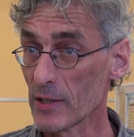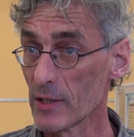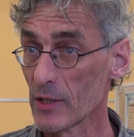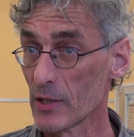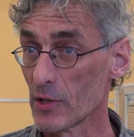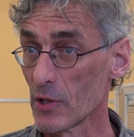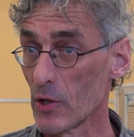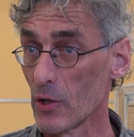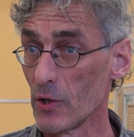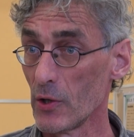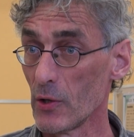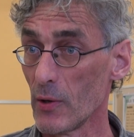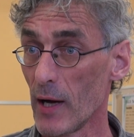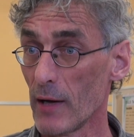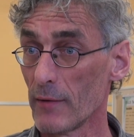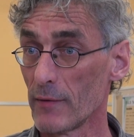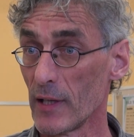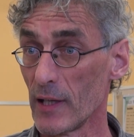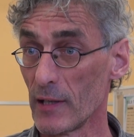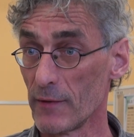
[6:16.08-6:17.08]
so you
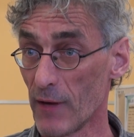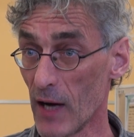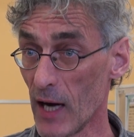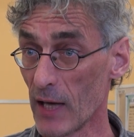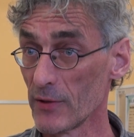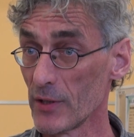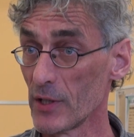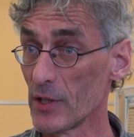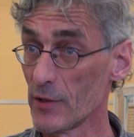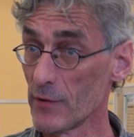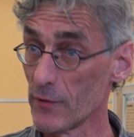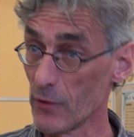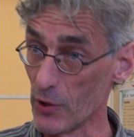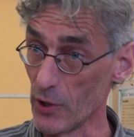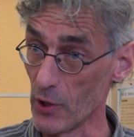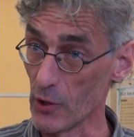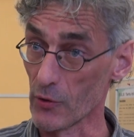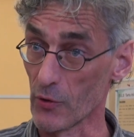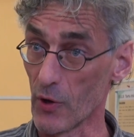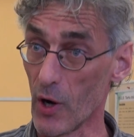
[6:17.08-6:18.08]
have an advantage for
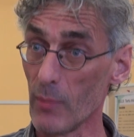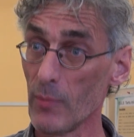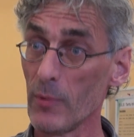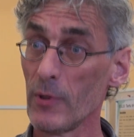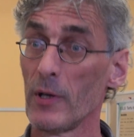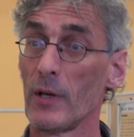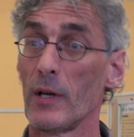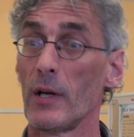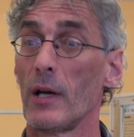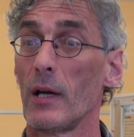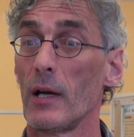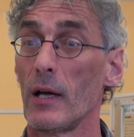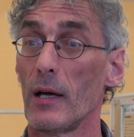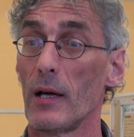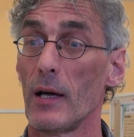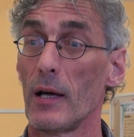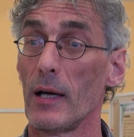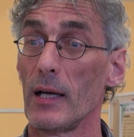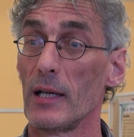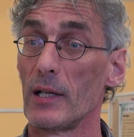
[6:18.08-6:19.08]
your crop
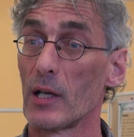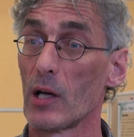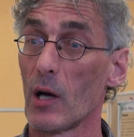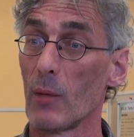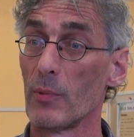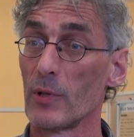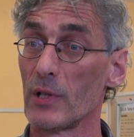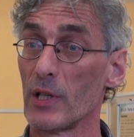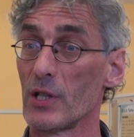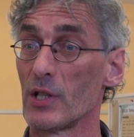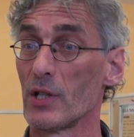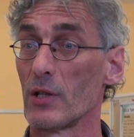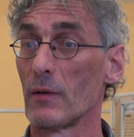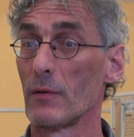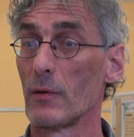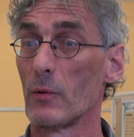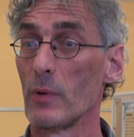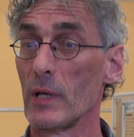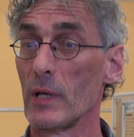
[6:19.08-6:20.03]
uh, in the competition of the